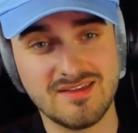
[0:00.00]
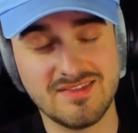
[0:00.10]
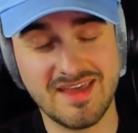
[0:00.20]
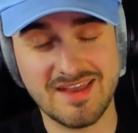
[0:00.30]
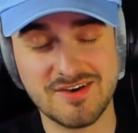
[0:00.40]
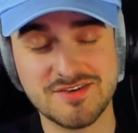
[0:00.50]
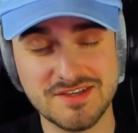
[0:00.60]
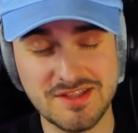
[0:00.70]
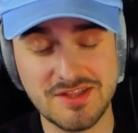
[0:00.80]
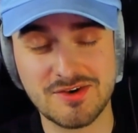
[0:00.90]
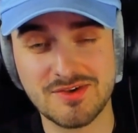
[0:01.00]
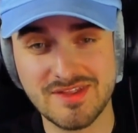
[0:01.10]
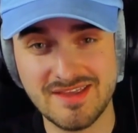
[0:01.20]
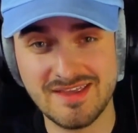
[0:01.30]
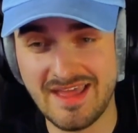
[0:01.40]
The energy
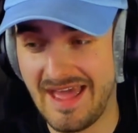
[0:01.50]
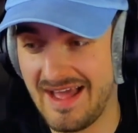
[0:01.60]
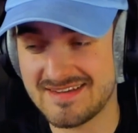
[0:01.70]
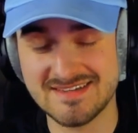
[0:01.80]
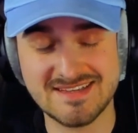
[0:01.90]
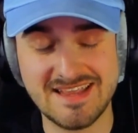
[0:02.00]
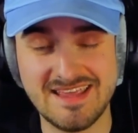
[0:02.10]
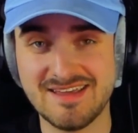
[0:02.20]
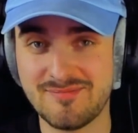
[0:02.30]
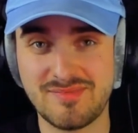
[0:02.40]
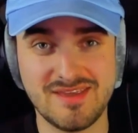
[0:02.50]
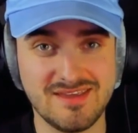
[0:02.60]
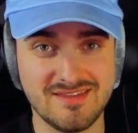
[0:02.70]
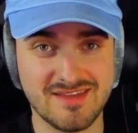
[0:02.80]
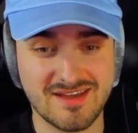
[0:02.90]
literally acts as an
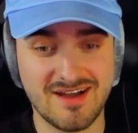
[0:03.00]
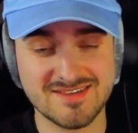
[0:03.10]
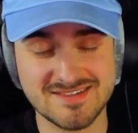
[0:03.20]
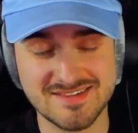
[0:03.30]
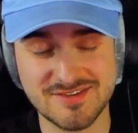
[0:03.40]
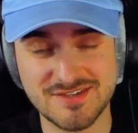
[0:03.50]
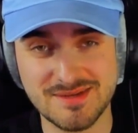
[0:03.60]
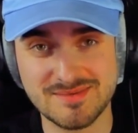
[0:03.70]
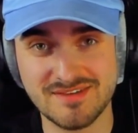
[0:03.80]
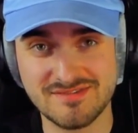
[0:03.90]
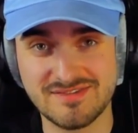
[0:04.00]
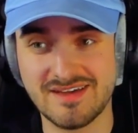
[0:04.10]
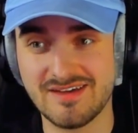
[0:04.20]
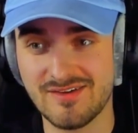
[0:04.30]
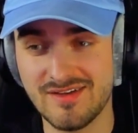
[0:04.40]
EMP that causes their ships to
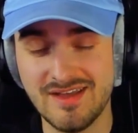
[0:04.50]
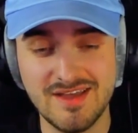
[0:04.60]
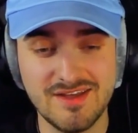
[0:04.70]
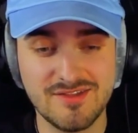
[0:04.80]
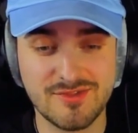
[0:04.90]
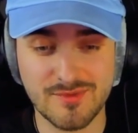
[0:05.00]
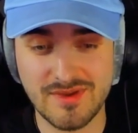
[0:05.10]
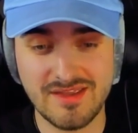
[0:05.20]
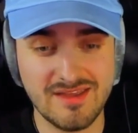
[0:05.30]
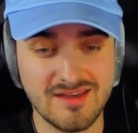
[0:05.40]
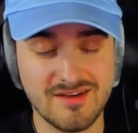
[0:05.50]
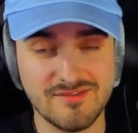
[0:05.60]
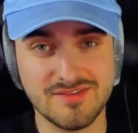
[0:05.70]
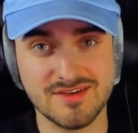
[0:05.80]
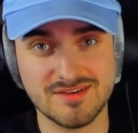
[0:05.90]
fail. 3
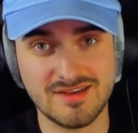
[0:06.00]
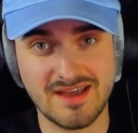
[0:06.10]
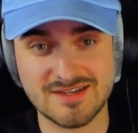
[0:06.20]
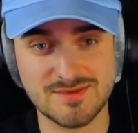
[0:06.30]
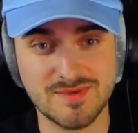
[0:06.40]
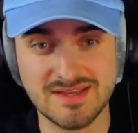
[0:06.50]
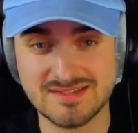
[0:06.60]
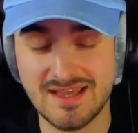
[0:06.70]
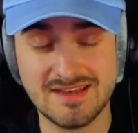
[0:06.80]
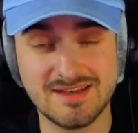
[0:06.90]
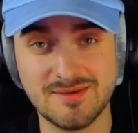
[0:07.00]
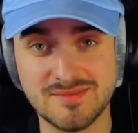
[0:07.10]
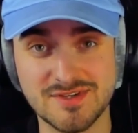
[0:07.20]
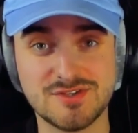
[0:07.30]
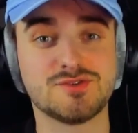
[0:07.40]
of the X-Wings end
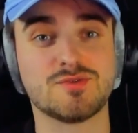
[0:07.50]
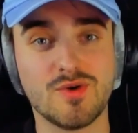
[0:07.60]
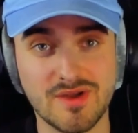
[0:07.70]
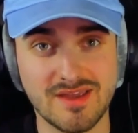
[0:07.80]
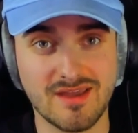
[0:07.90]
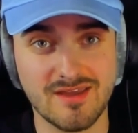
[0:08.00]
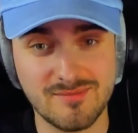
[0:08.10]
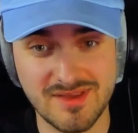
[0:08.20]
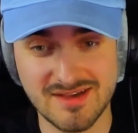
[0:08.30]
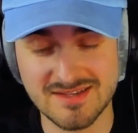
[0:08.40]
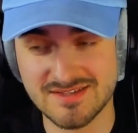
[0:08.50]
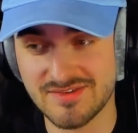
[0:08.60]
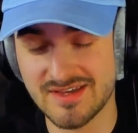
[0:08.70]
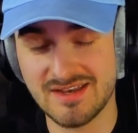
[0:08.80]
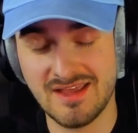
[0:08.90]
up destroying because of it,